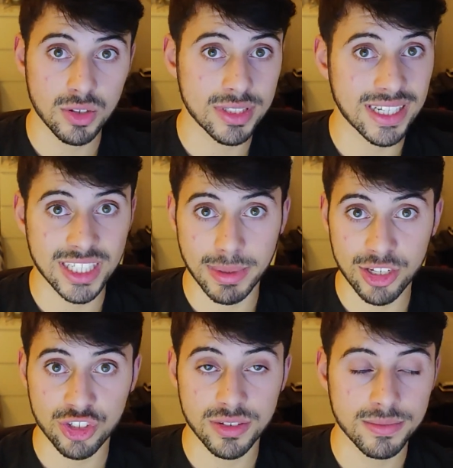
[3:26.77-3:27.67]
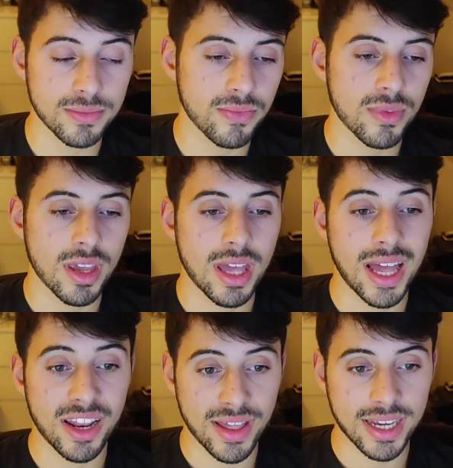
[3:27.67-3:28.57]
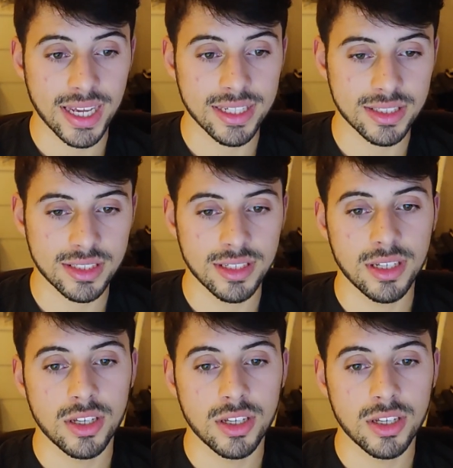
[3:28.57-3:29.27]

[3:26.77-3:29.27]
exact same engine, and in that case,